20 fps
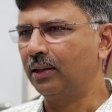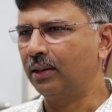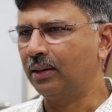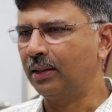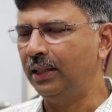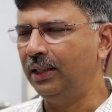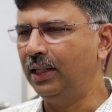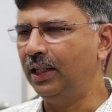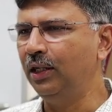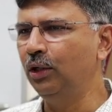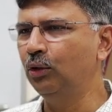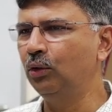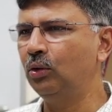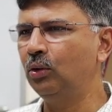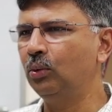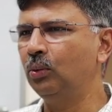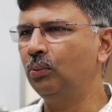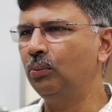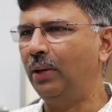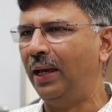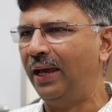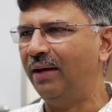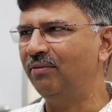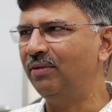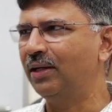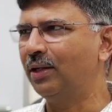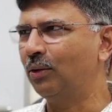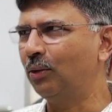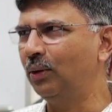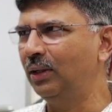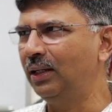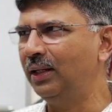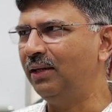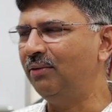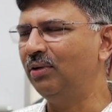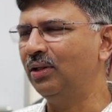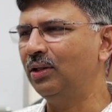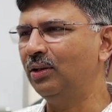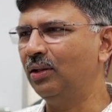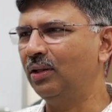continue to have a role,
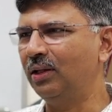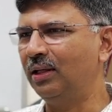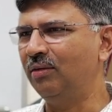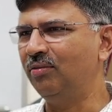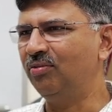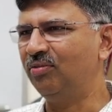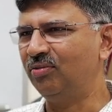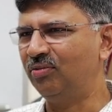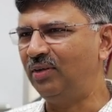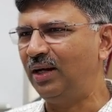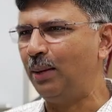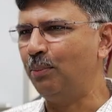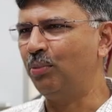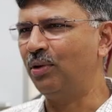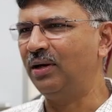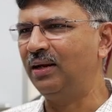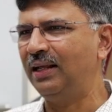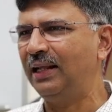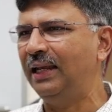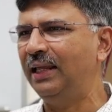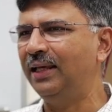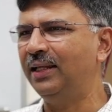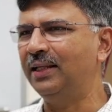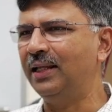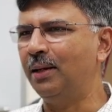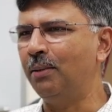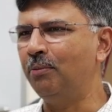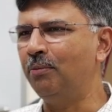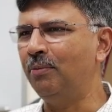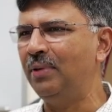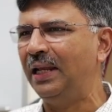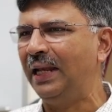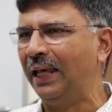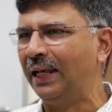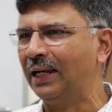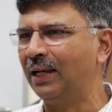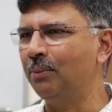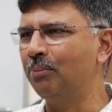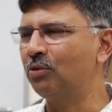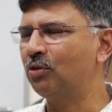even if temporarily they've been
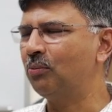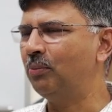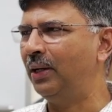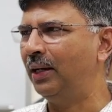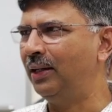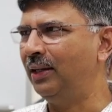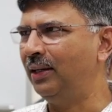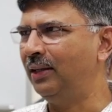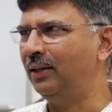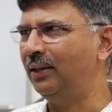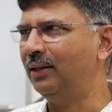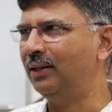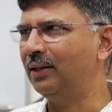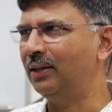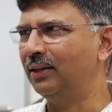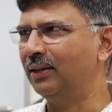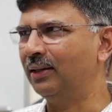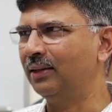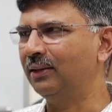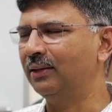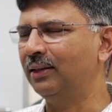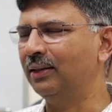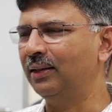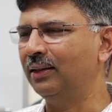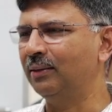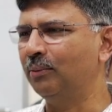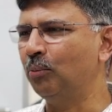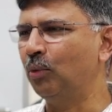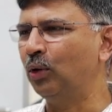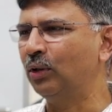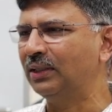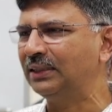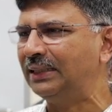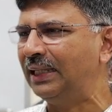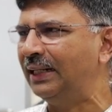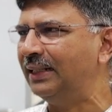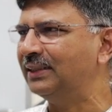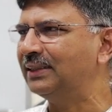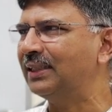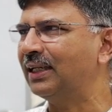eclipsed by the more
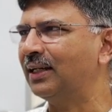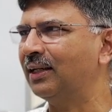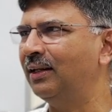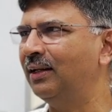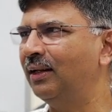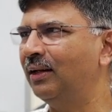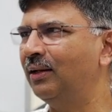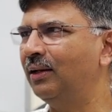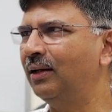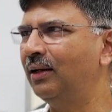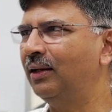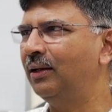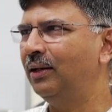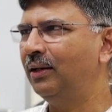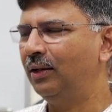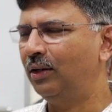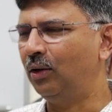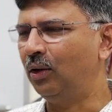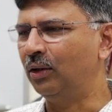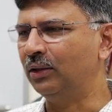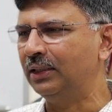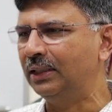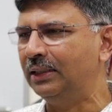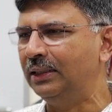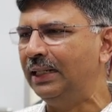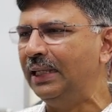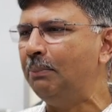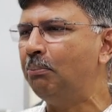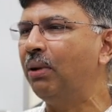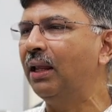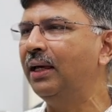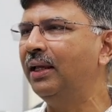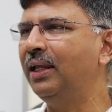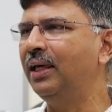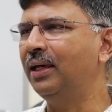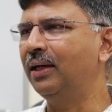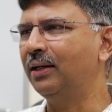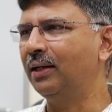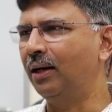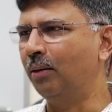statistical or the deep
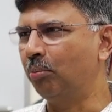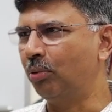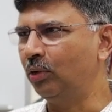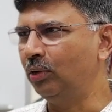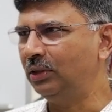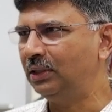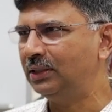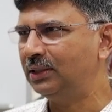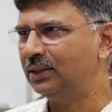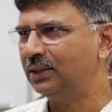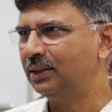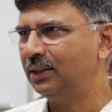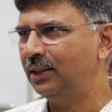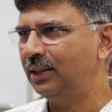learning approach.